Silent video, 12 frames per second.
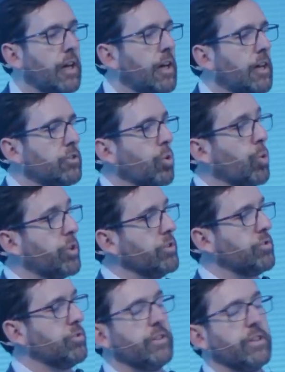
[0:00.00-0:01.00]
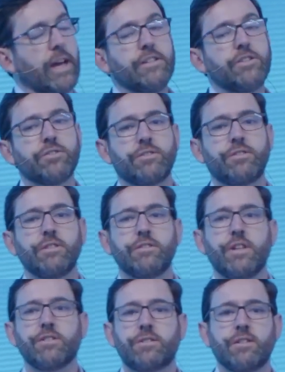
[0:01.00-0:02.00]
talking to the agencies
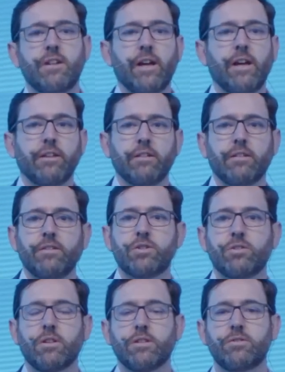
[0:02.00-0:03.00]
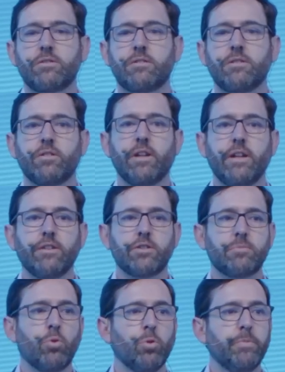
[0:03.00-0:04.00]
yesterday in
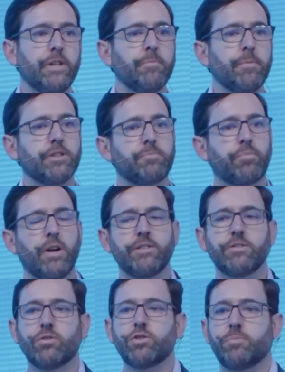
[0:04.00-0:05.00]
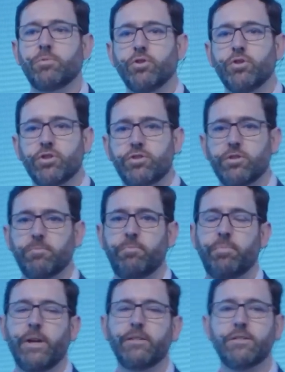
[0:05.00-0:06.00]
small medium enterprises,
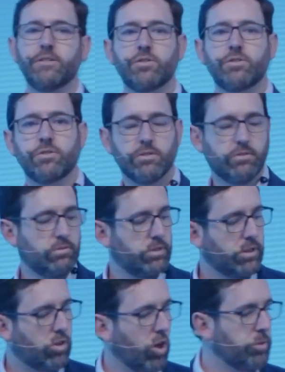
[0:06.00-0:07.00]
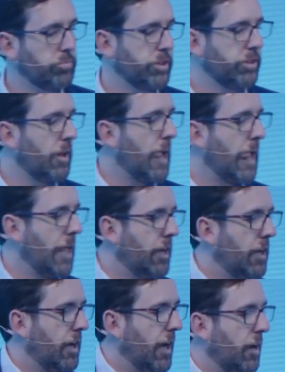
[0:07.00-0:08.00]
entrepreneurship and digital economy.
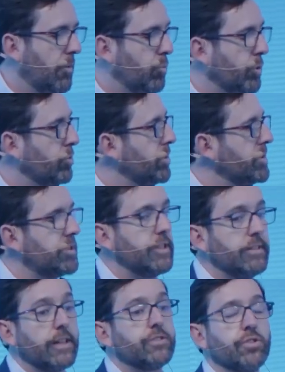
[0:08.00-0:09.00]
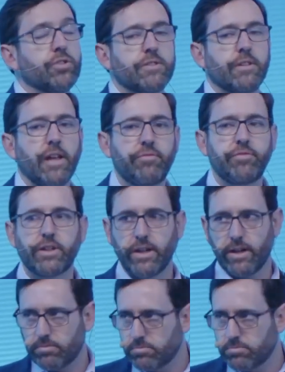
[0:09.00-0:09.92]
We're seeing that. So in South Africa,